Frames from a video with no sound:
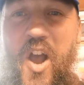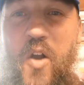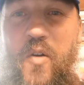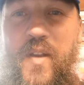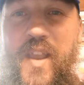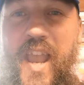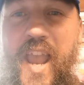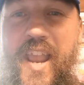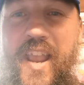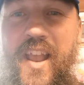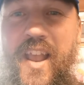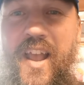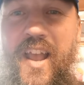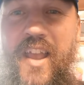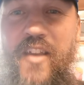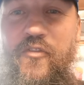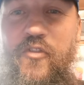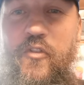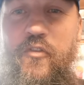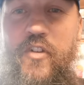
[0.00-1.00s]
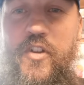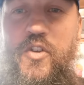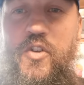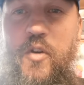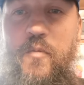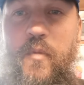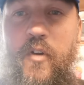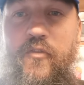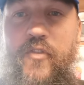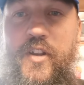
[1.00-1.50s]
Okay, if you've
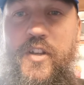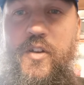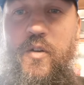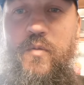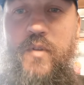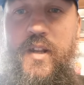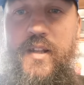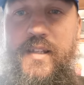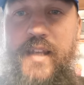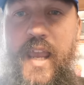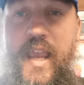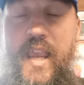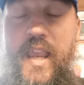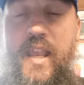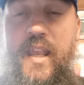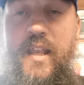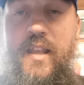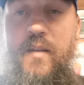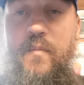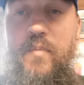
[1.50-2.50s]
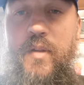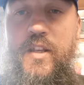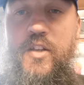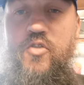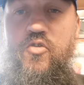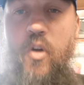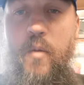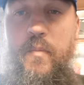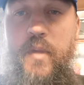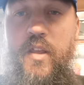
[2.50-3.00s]
enjoyed my video today,
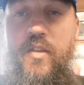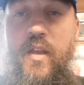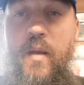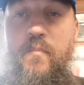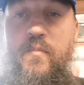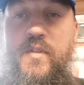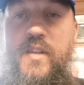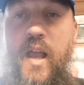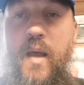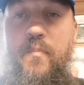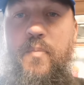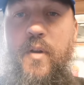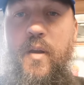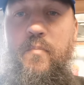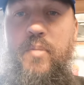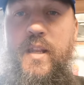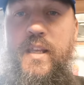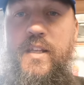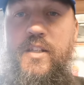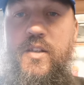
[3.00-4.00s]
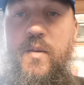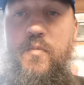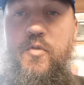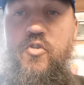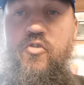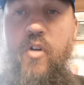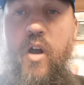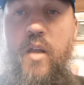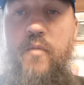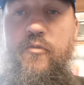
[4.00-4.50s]
please drop me a thumbs up and please
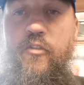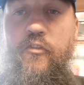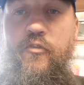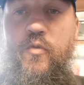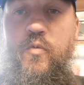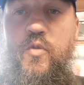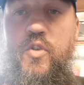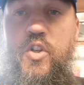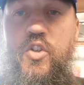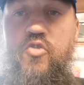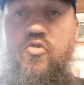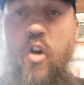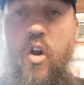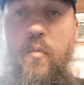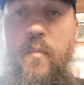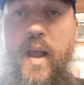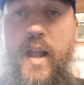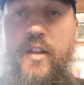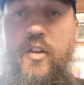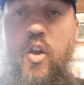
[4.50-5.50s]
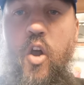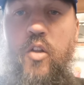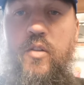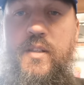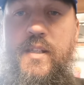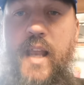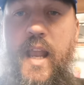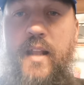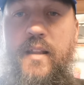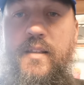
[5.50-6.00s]
subscribe for future Strongman
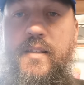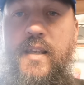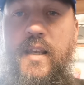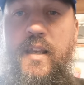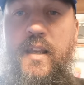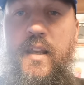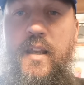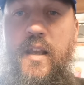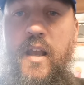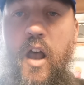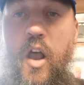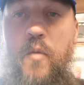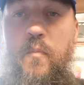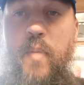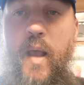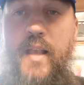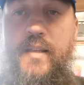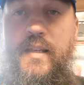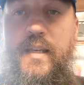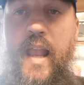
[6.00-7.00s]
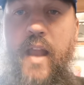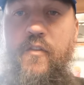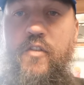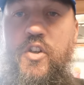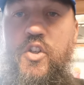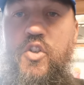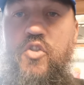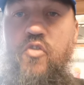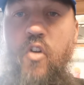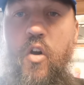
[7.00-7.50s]
content. I'm Baz at
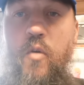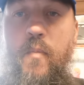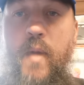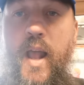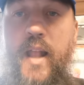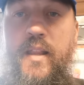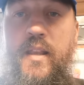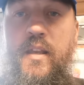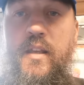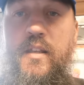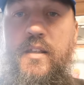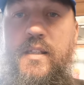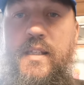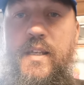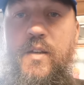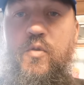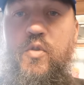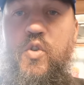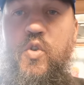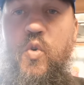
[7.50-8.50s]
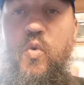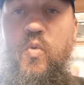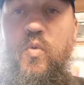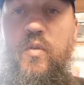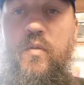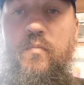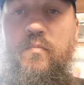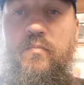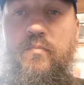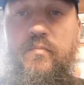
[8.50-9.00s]
Garage Strongman. See you
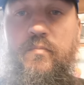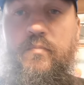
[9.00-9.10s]
soon.